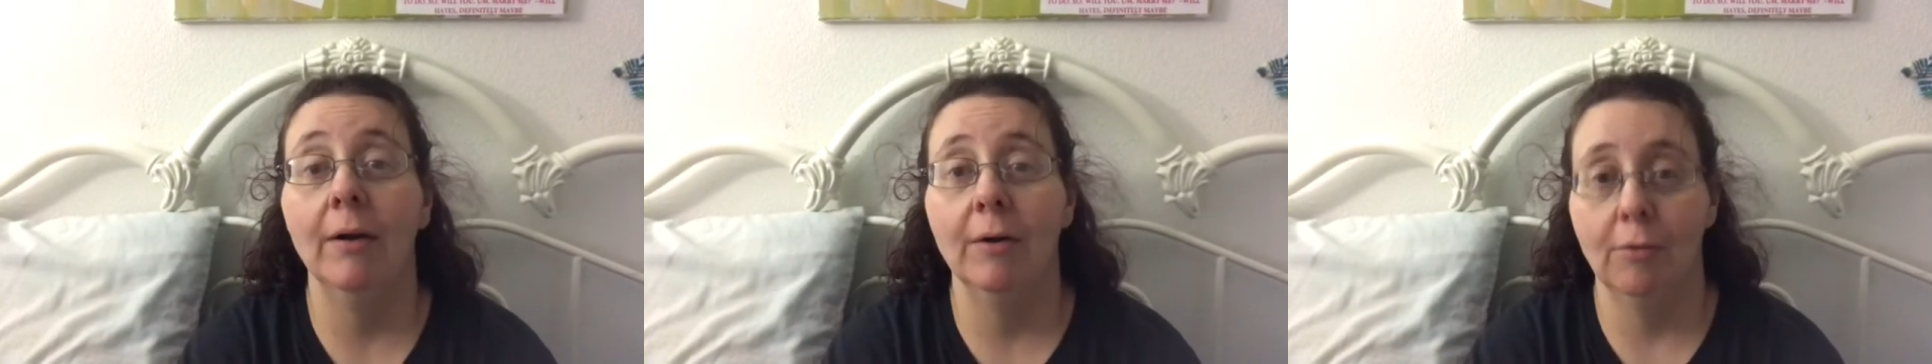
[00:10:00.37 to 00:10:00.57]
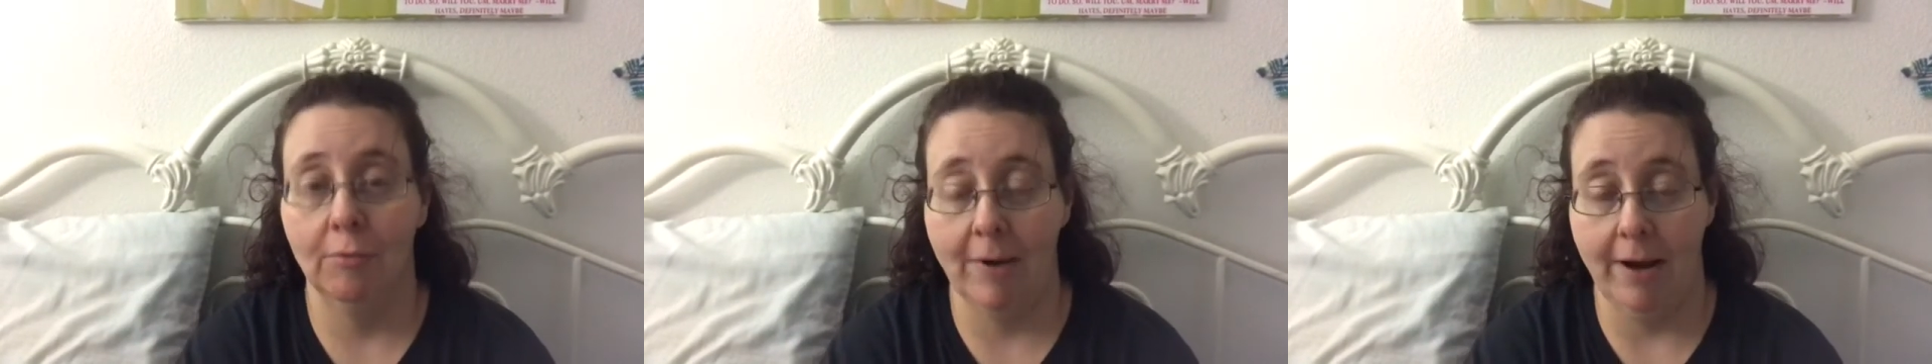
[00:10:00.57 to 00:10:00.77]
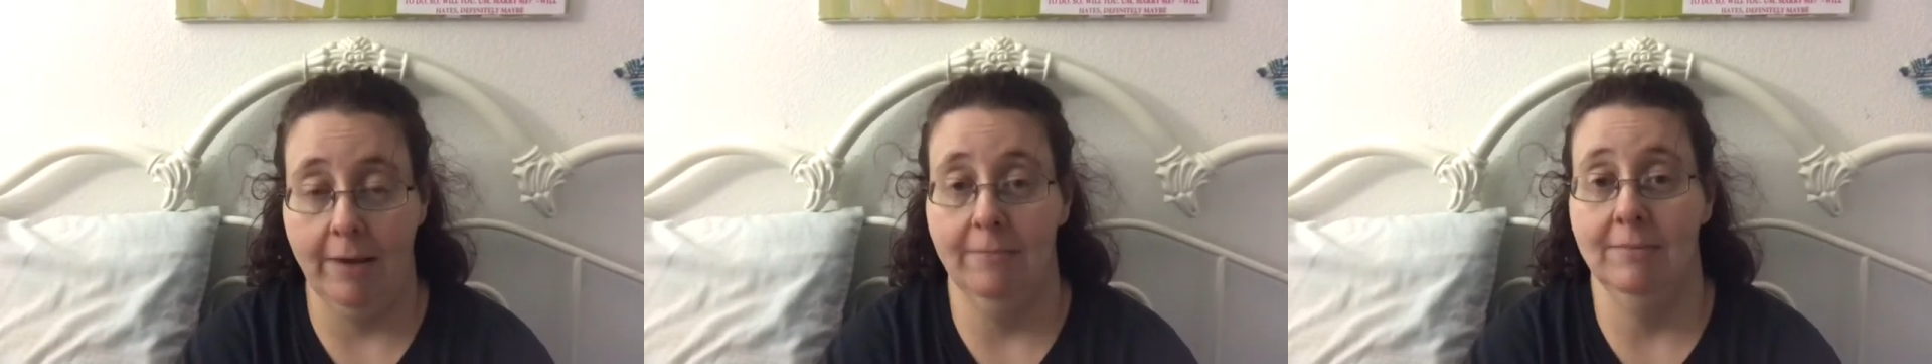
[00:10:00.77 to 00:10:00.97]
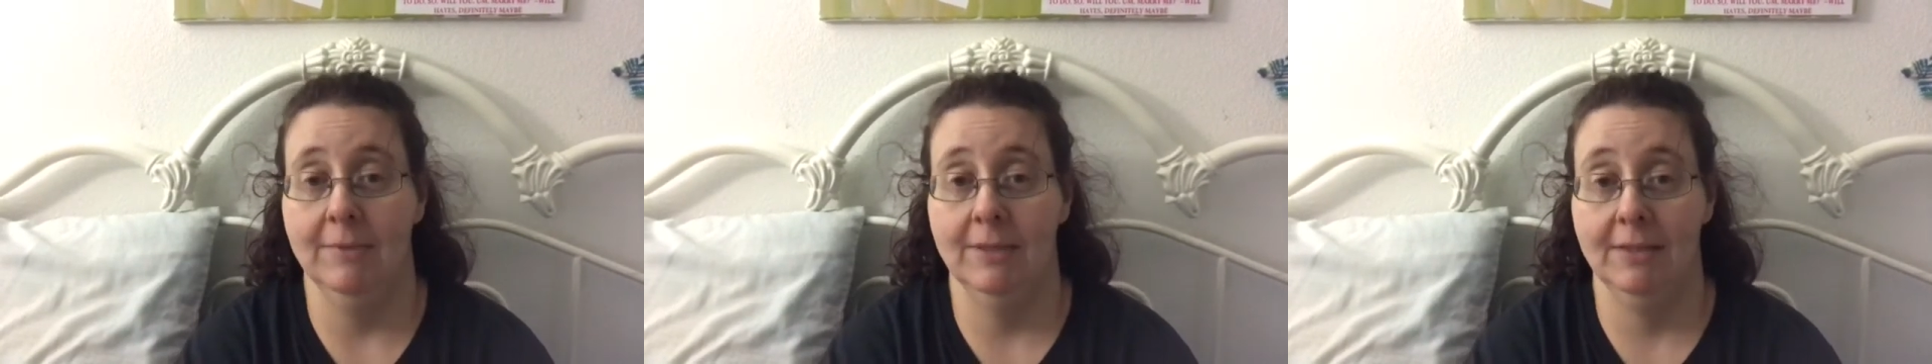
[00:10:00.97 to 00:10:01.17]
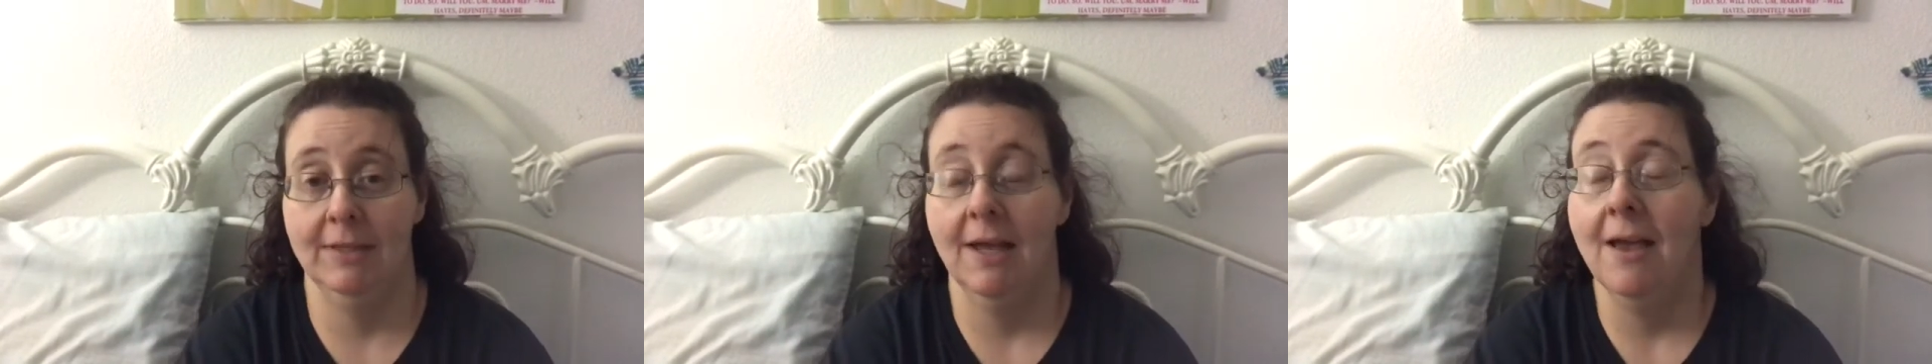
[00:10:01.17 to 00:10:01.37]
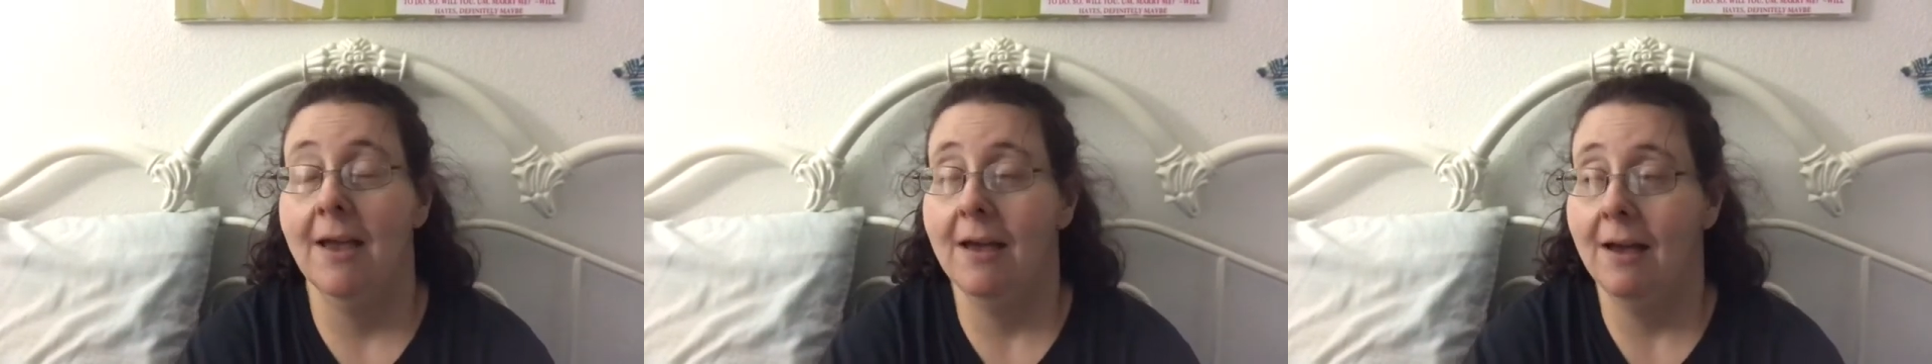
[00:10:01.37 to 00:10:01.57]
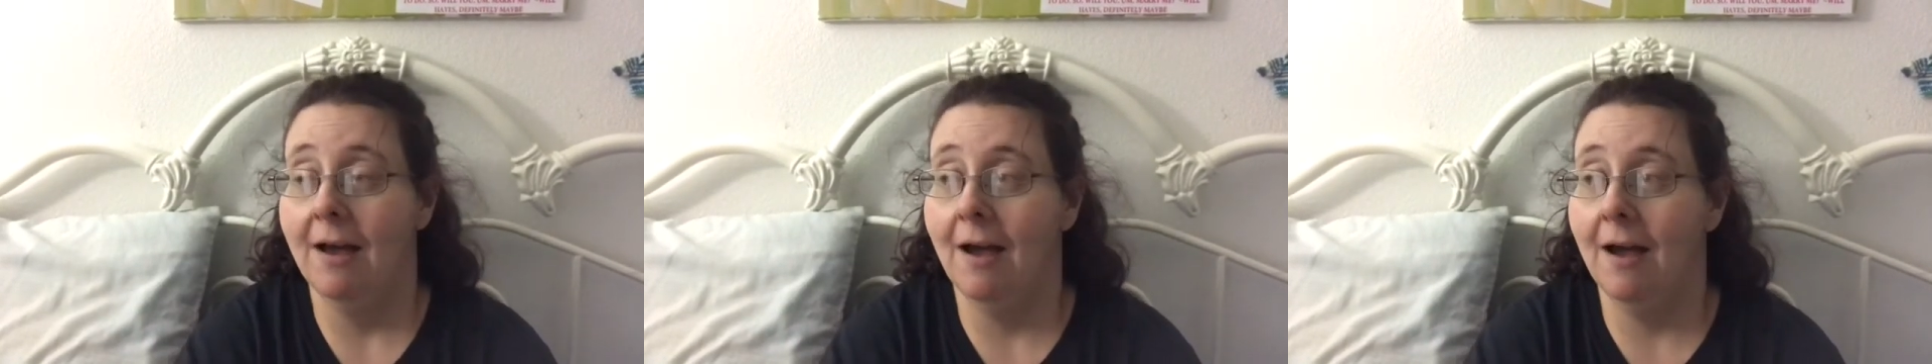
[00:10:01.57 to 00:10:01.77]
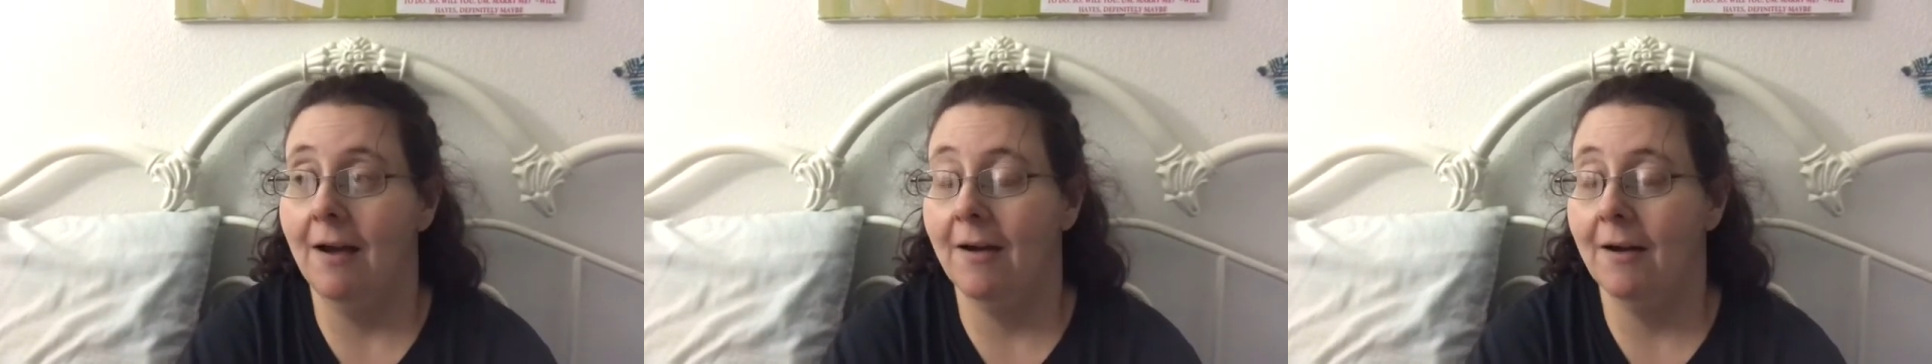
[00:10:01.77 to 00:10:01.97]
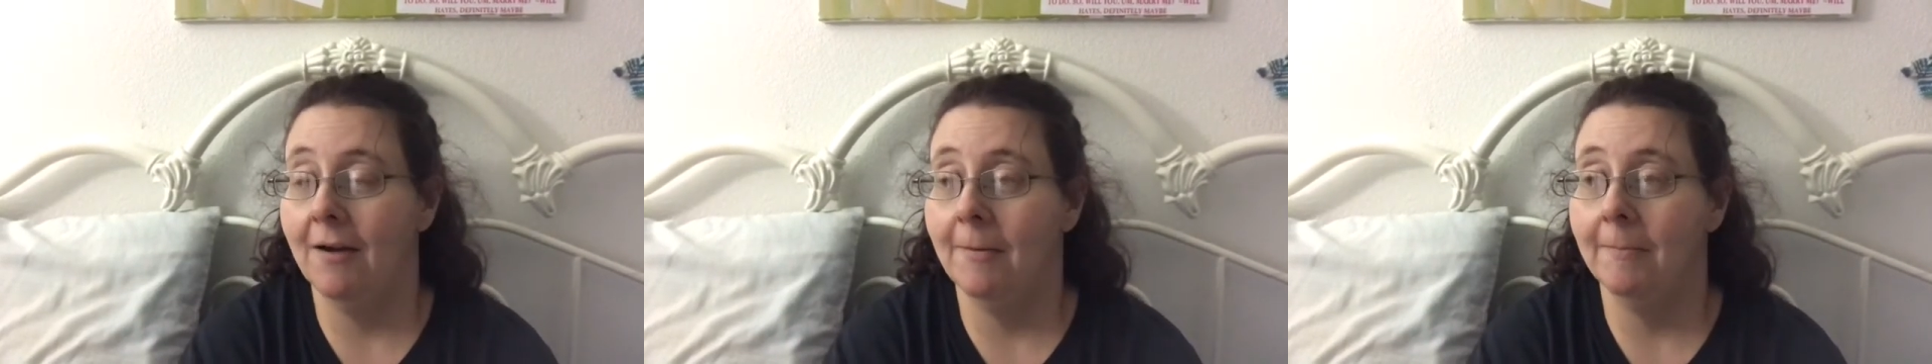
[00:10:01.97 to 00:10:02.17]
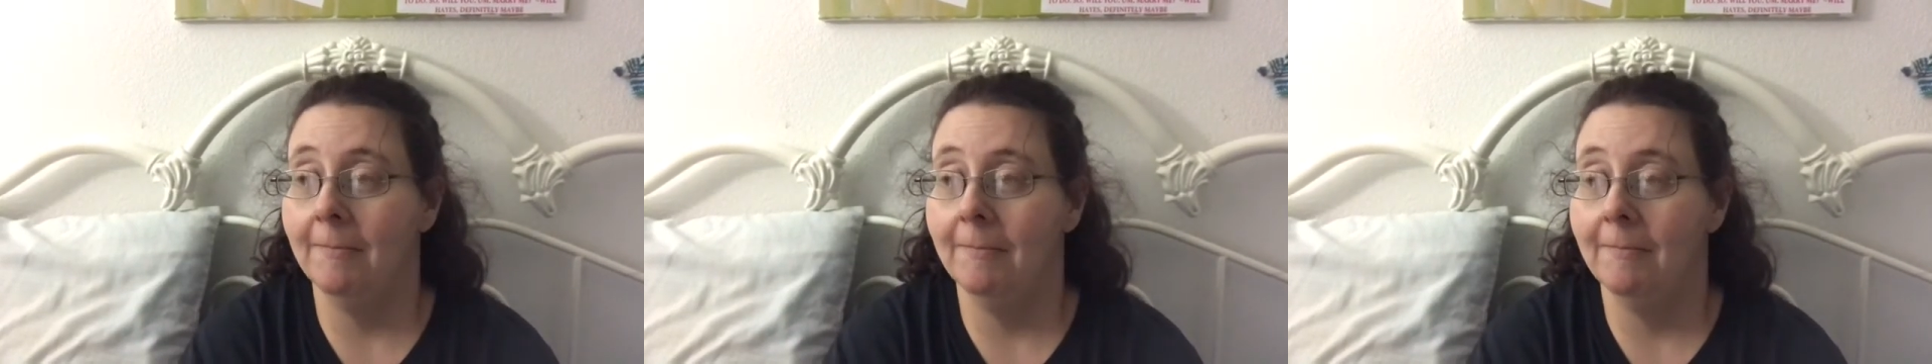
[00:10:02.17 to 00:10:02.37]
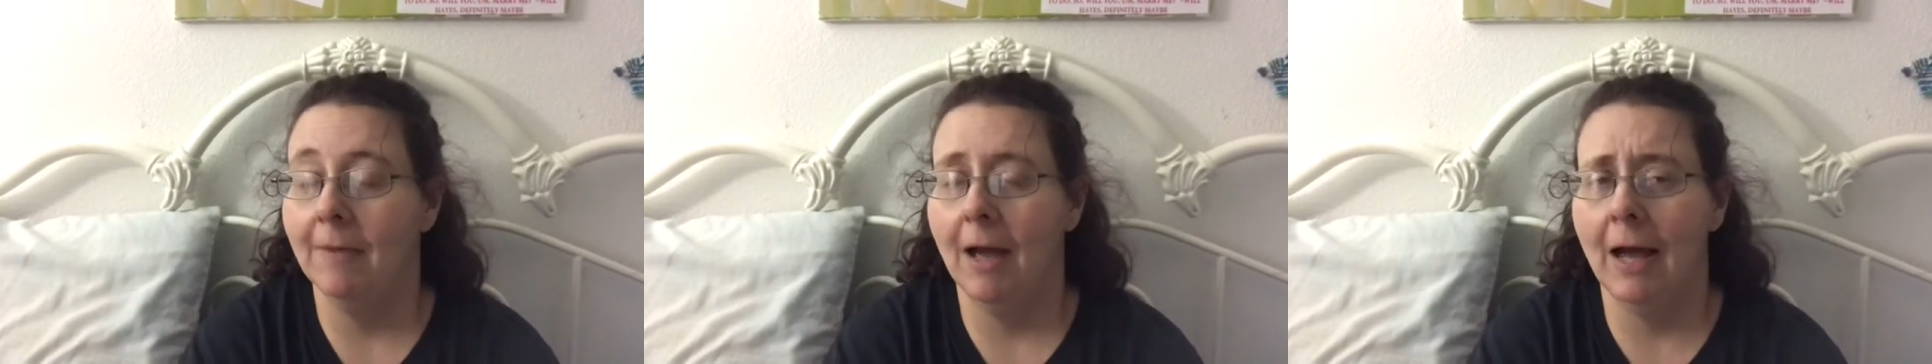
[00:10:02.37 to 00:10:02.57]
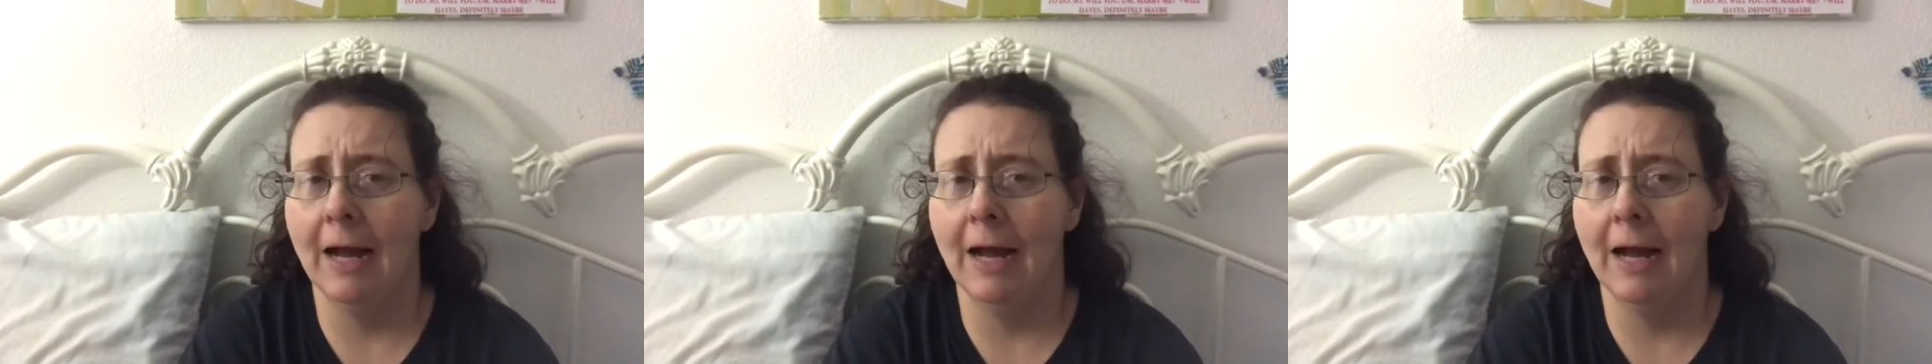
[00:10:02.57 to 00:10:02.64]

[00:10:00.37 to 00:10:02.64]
grams. I